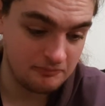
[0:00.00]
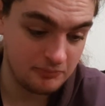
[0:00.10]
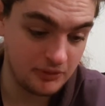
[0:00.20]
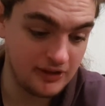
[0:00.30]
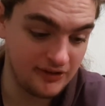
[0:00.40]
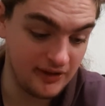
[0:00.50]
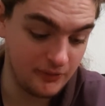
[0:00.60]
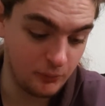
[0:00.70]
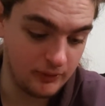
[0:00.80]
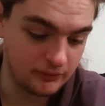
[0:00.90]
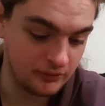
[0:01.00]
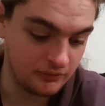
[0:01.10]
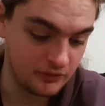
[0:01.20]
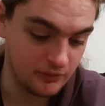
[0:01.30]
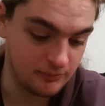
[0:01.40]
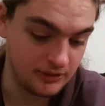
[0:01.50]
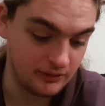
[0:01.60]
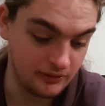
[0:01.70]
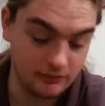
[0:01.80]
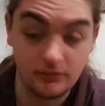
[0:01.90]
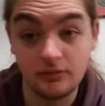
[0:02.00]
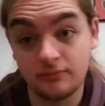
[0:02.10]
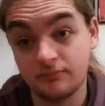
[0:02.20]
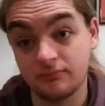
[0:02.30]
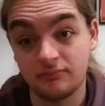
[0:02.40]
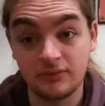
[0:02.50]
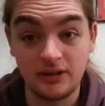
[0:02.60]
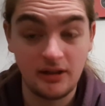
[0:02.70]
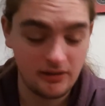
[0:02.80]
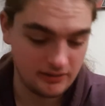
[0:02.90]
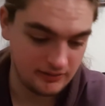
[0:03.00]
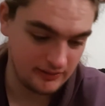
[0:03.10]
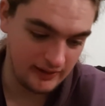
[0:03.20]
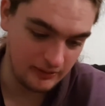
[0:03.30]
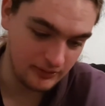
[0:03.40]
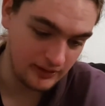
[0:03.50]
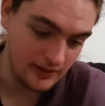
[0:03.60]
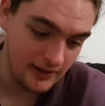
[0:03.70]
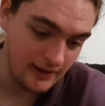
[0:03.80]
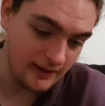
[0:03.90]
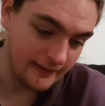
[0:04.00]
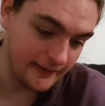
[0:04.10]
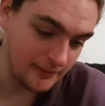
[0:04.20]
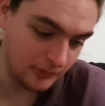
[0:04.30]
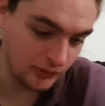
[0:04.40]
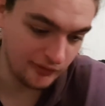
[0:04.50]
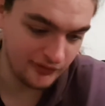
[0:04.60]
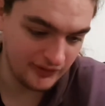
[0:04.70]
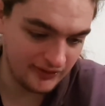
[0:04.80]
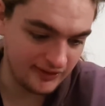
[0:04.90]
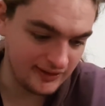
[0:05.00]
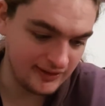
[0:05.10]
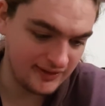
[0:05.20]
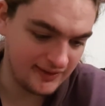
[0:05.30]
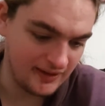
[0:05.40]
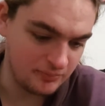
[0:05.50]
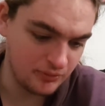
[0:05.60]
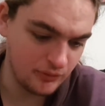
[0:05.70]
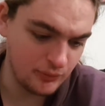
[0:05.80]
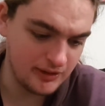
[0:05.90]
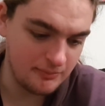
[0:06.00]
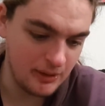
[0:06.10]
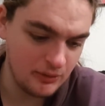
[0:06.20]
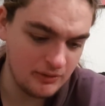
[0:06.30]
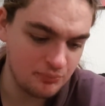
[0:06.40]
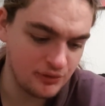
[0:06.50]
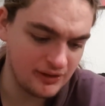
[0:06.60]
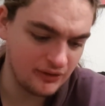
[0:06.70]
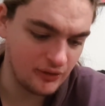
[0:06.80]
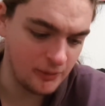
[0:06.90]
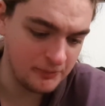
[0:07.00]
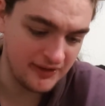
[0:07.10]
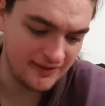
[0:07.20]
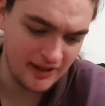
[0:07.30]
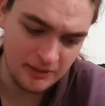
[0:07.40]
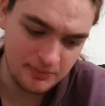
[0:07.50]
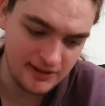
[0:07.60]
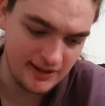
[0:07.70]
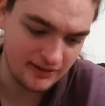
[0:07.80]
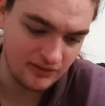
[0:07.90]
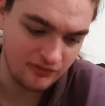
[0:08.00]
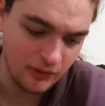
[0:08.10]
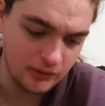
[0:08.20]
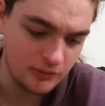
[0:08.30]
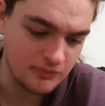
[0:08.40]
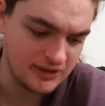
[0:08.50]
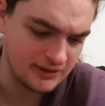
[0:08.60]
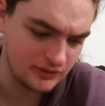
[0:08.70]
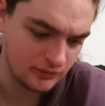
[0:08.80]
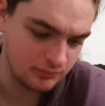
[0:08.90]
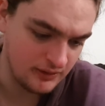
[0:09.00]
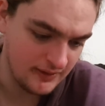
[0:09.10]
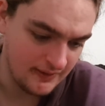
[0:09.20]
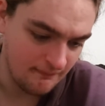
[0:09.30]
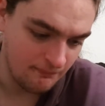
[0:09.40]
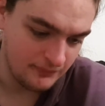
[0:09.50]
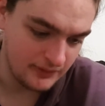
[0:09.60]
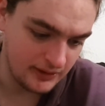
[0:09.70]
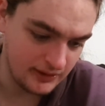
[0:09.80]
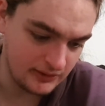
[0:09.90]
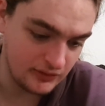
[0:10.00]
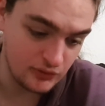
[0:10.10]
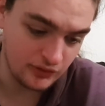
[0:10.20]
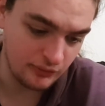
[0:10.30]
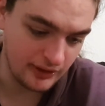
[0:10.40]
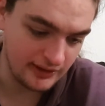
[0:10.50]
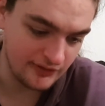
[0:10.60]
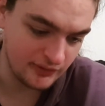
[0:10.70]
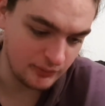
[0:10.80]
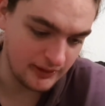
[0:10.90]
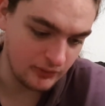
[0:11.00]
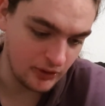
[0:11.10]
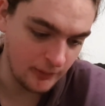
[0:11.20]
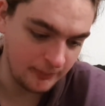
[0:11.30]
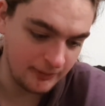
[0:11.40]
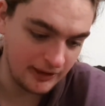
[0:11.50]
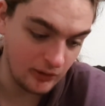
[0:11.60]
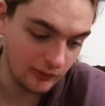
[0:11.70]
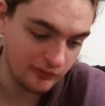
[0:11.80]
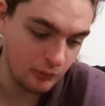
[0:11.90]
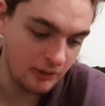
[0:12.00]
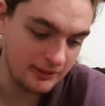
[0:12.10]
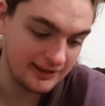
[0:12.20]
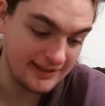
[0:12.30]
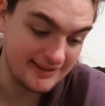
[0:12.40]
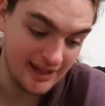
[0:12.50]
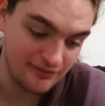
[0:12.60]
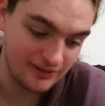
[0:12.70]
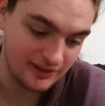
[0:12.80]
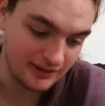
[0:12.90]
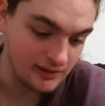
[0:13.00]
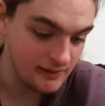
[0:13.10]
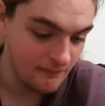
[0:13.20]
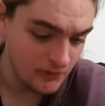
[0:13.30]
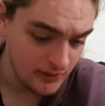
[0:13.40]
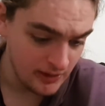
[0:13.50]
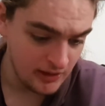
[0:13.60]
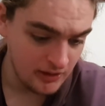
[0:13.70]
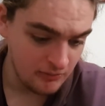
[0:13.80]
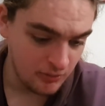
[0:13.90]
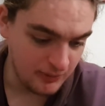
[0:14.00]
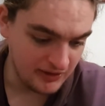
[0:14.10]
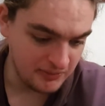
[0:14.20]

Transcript: But this is a Welsh company, so anyway. Guff on the side says, brewed with American prized hops, this IPA has the volume turned up to just the right level without the hops being overwhelmingly deafening. Prepare to